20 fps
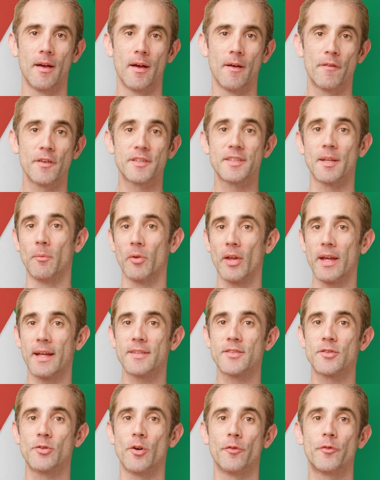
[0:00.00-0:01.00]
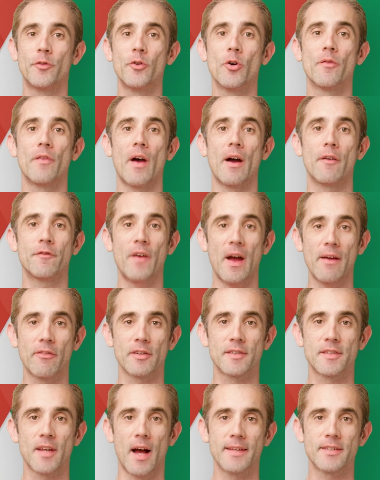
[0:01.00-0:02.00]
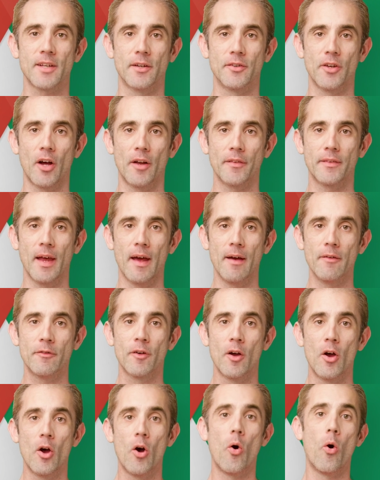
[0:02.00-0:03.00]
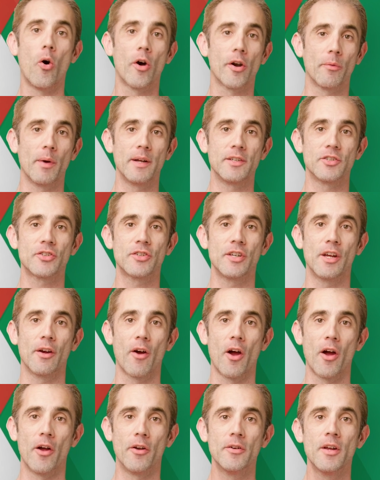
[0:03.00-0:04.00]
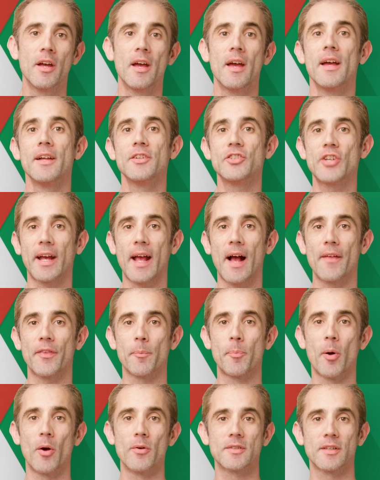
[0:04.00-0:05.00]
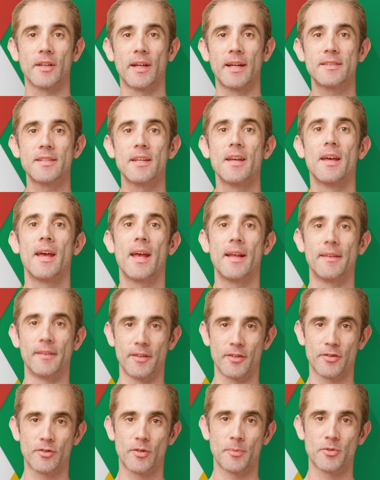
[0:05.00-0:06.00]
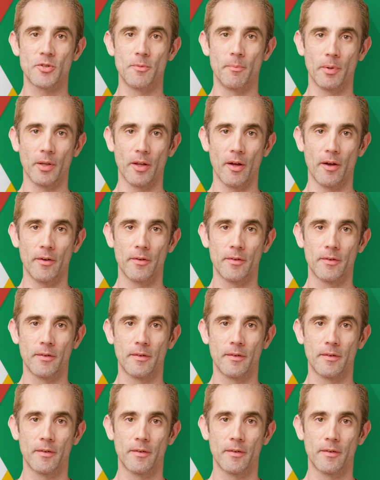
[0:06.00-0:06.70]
For some links to a few of our favorite sites on .dev, or to register your own, check out the post linked in the description below.